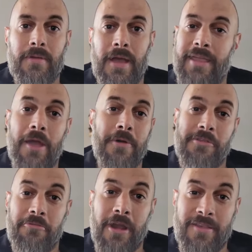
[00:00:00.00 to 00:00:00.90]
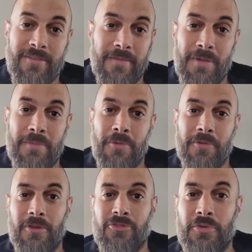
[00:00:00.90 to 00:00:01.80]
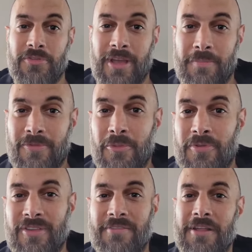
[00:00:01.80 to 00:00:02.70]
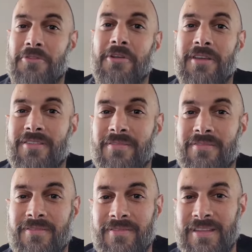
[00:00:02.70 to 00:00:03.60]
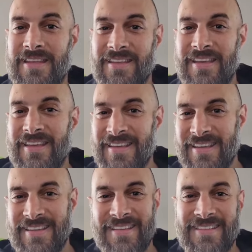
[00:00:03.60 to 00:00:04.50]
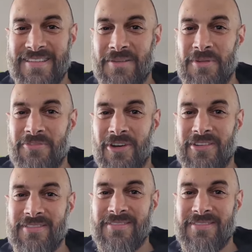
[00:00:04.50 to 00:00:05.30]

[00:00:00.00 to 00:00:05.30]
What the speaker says: I can't wait to race the people with the juiced up Super 73s, and it's going to be fun.